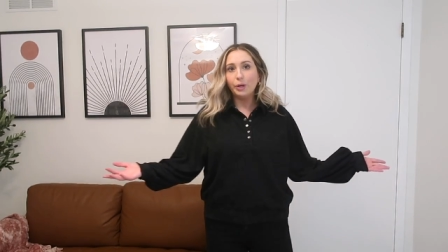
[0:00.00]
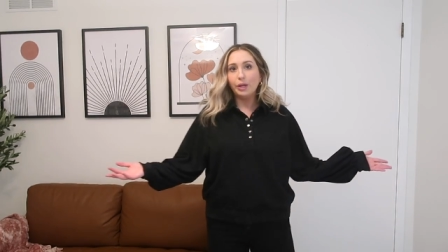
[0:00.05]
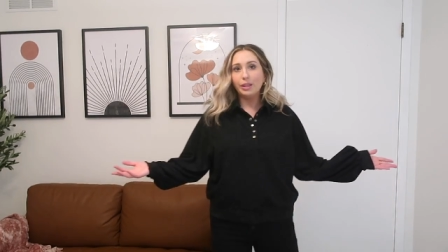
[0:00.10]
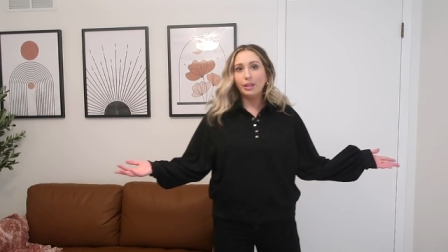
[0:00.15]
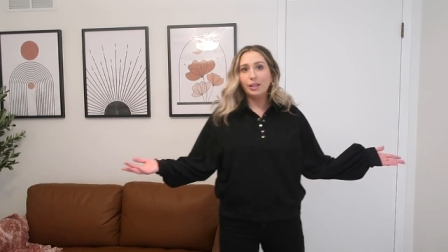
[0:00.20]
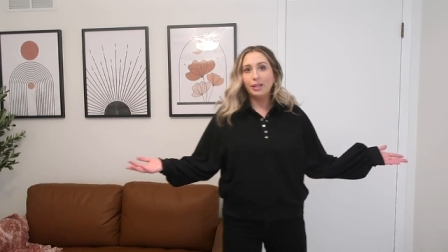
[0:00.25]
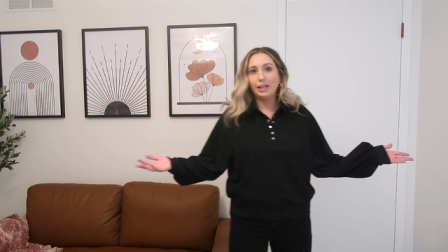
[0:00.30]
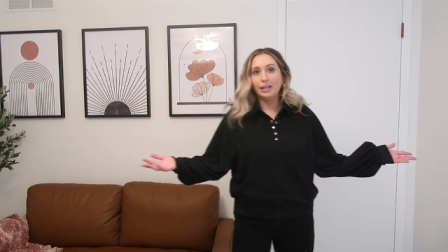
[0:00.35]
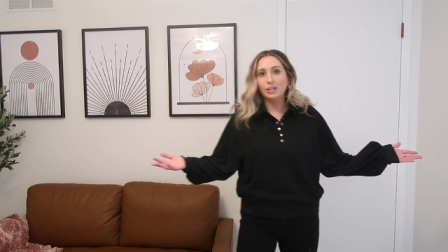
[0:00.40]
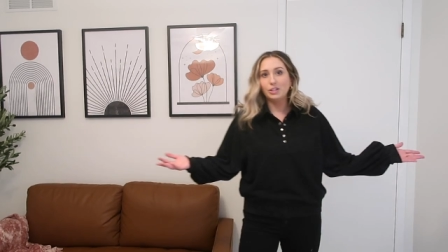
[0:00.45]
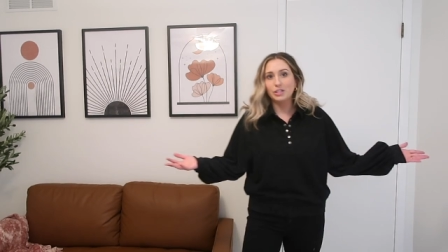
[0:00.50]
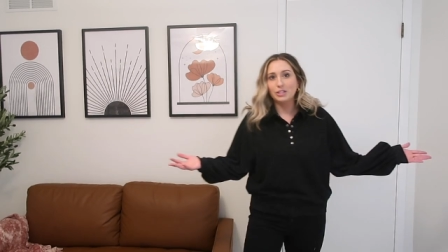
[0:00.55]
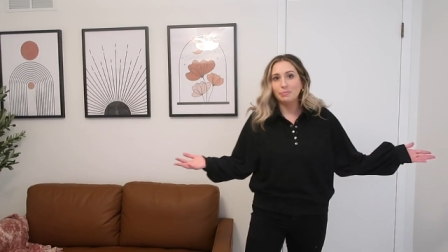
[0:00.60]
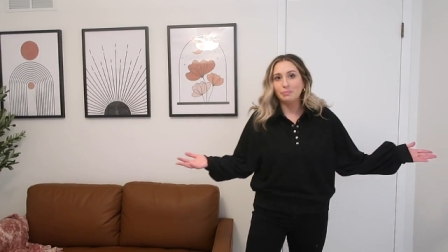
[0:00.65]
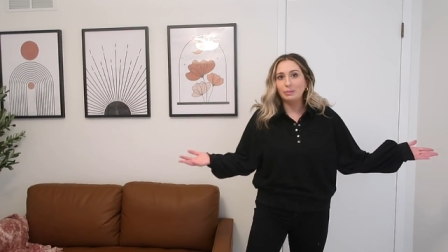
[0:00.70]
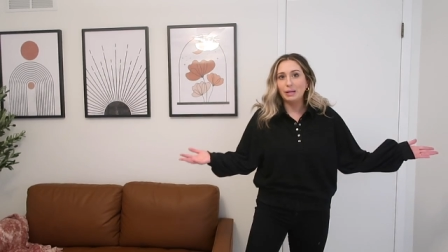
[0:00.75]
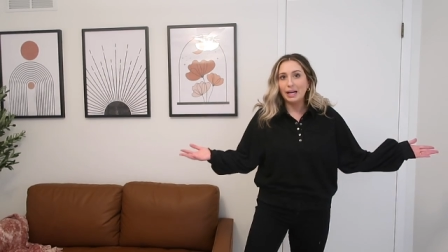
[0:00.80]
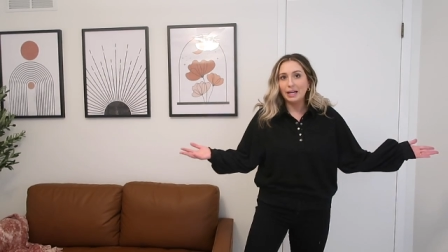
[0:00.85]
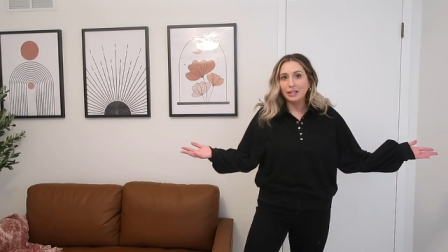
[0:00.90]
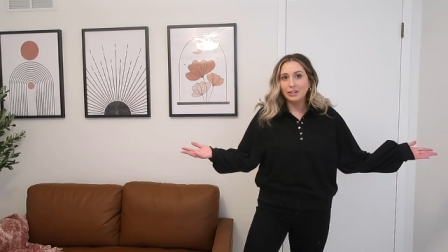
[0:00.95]
with like just
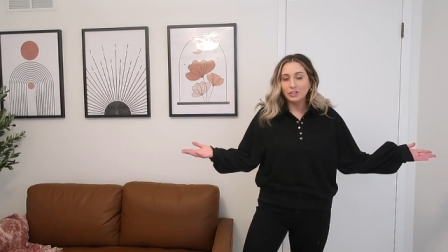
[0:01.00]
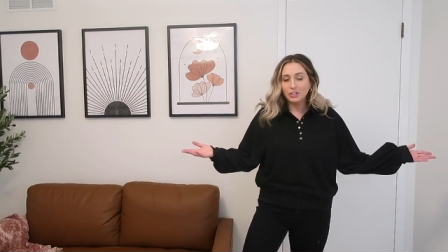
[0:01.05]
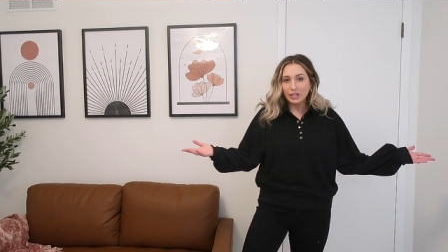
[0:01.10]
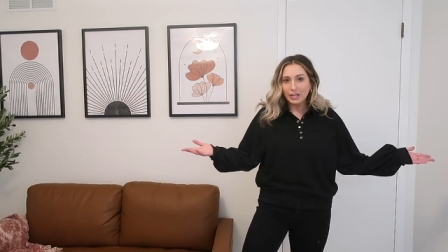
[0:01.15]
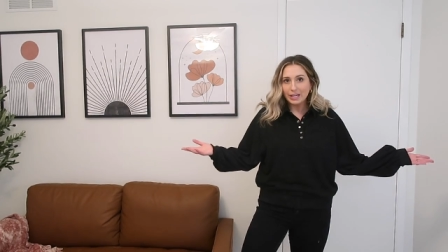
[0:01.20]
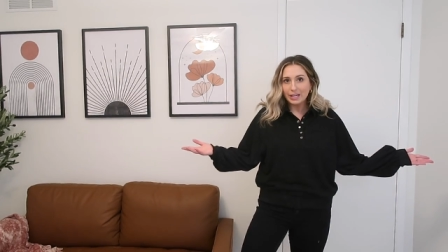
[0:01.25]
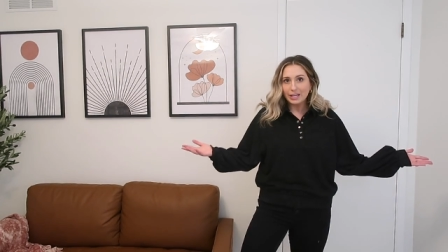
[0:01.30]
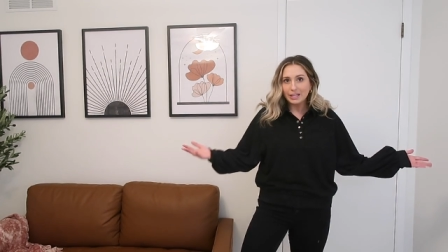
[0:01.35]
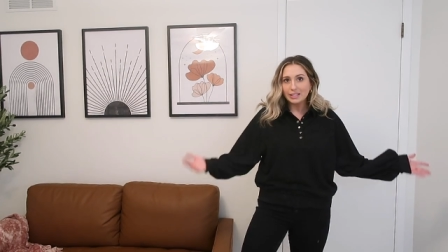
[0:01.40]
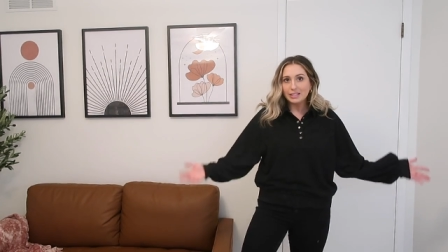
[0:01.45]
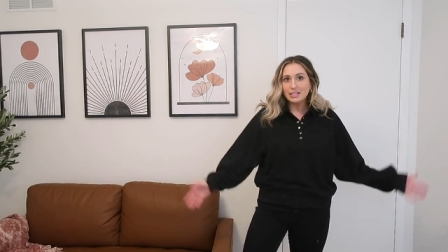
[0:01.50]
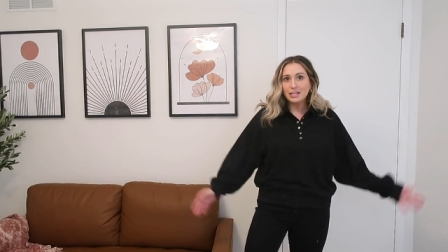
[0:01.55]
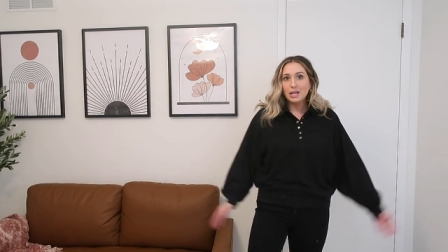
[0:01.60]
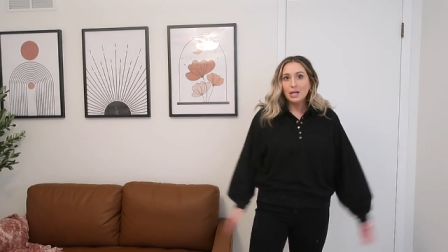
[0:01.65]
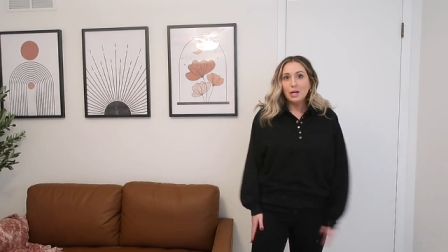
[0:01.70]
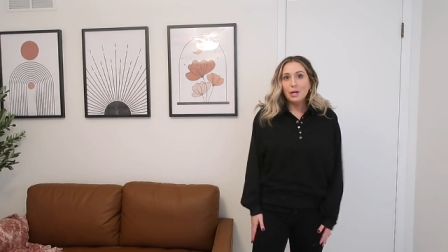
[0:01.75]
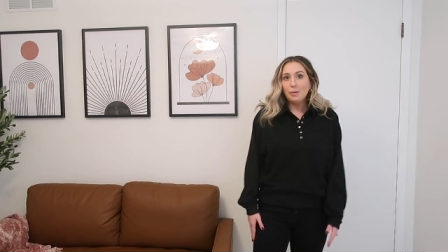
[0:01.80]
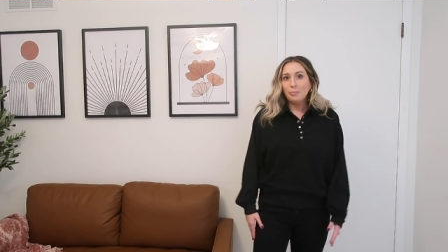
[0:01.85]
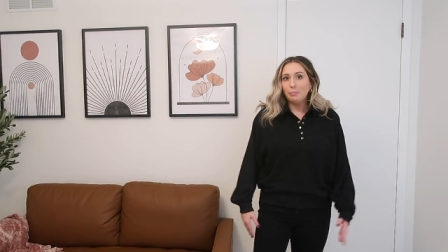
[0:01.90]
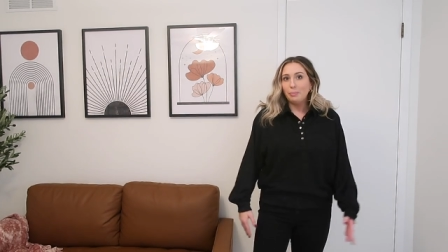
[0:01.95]
black jeans,
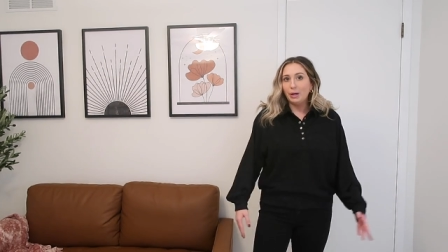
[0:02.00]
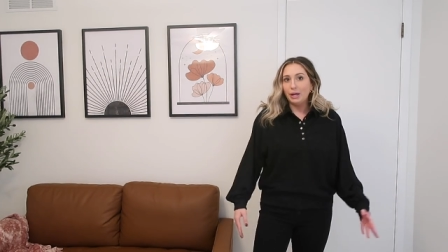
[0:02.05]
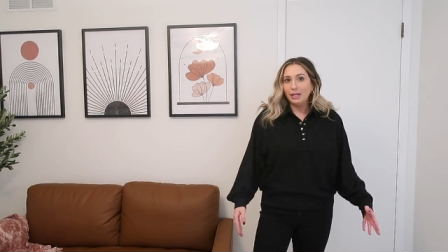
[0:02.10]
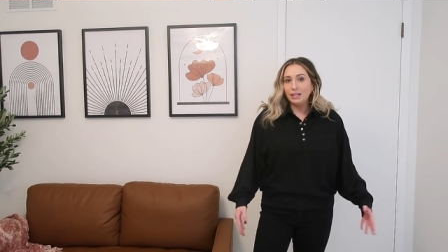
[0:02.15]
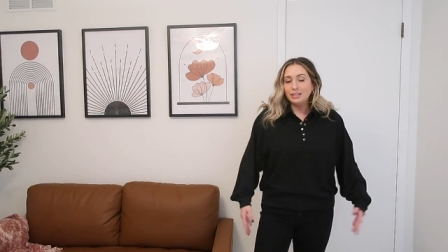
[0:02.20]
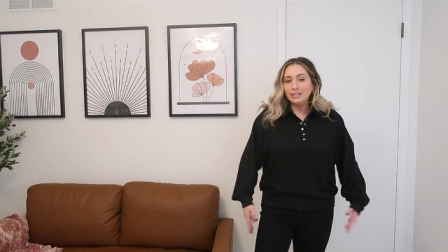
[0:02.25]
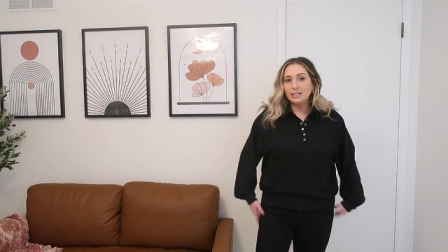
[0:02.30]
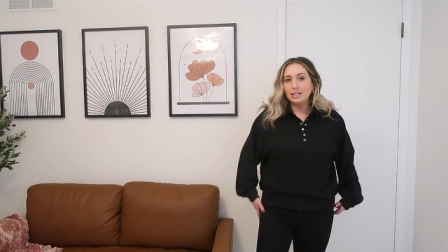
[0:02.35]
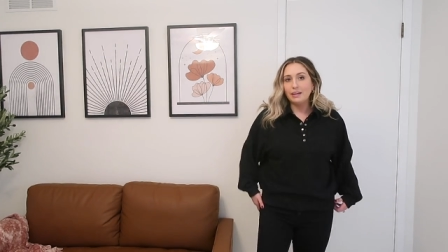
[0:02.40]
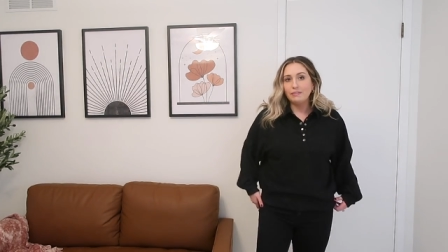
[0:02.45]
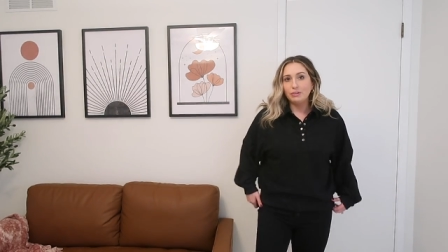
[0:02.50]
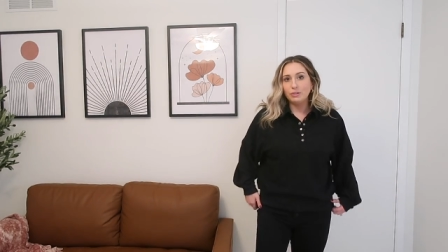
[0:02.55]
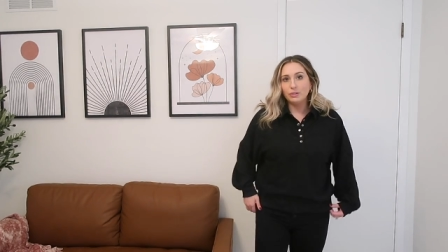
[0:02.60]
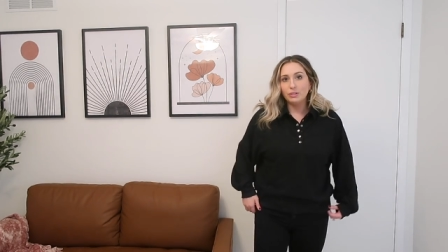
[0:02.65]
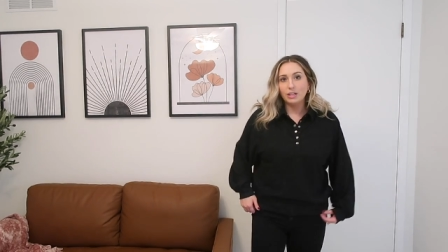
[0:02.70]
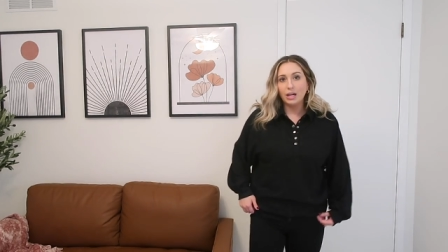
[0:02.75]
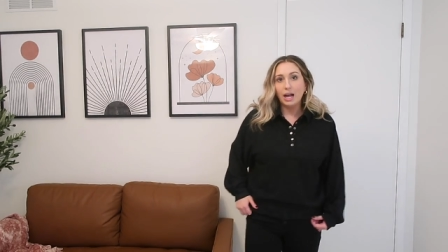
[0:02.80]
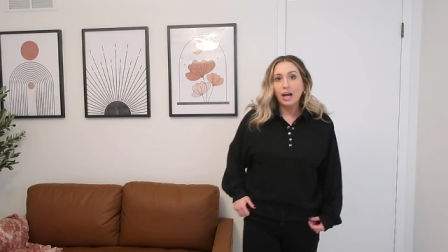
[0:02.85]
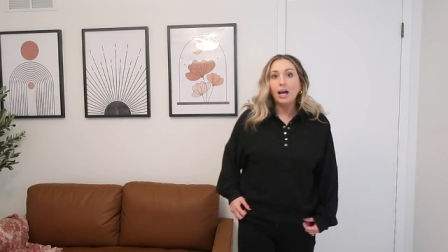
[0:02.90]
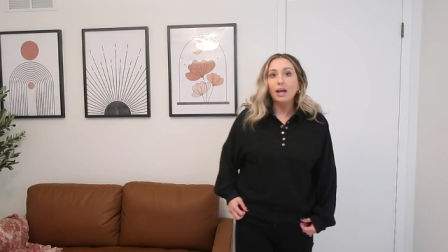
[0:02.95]
but if you've
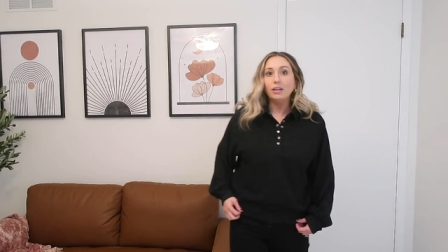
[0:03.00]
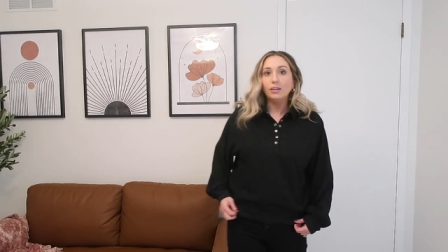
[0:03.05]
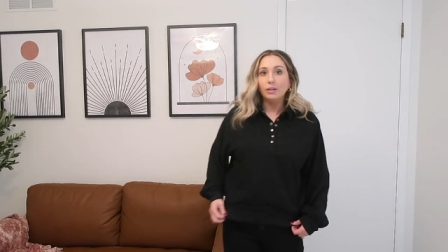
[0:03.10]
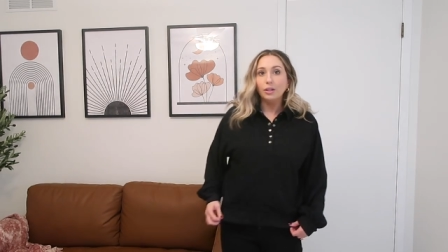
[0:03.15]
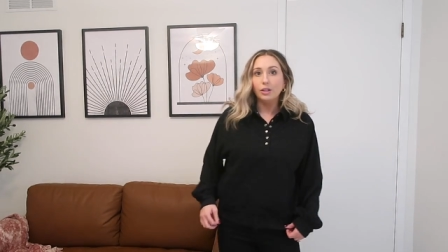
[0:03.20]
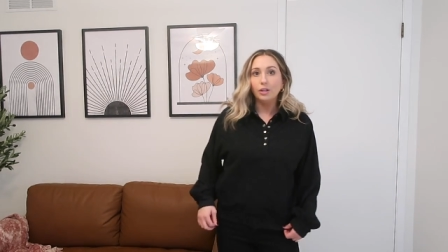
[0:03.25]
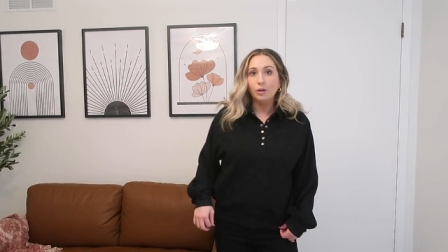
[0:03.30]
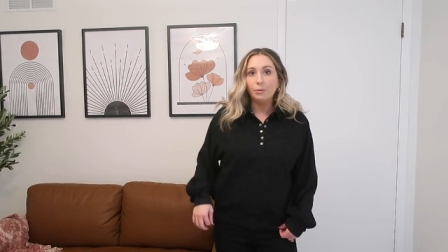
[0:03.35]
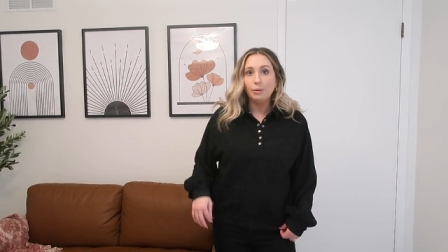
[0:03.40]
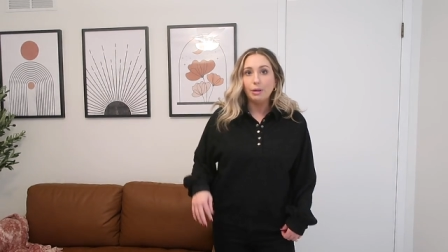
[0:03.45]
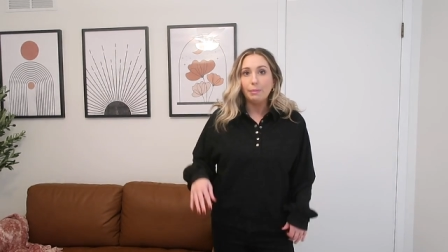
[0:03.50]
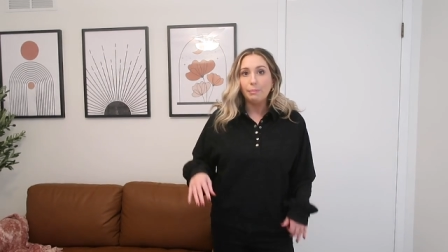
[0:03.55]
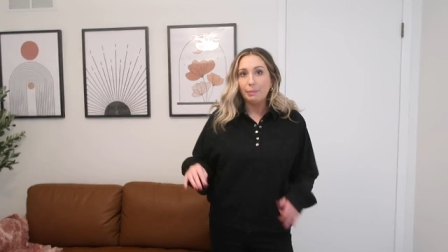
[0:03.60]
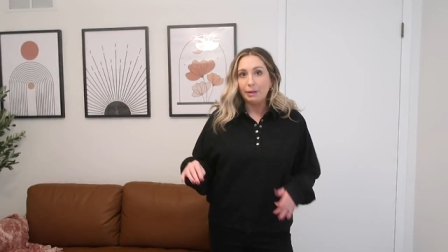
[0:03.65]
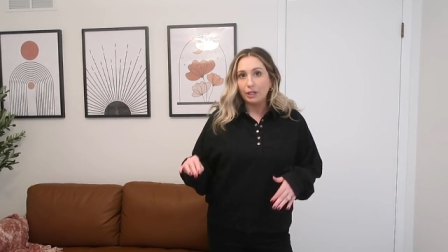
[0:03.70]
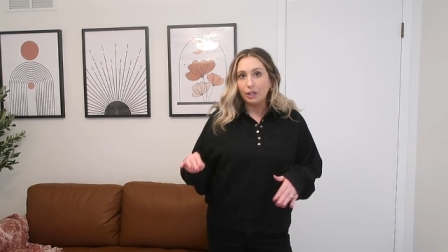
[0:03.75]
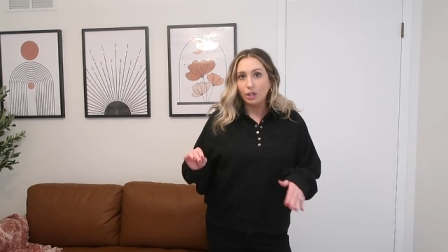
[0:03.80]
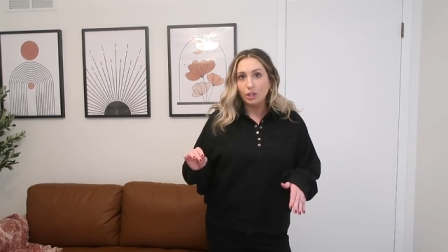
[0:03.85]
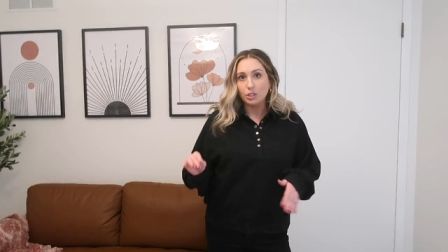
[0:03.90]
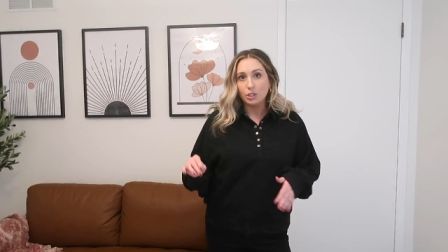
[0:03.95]
got a little bit bigger,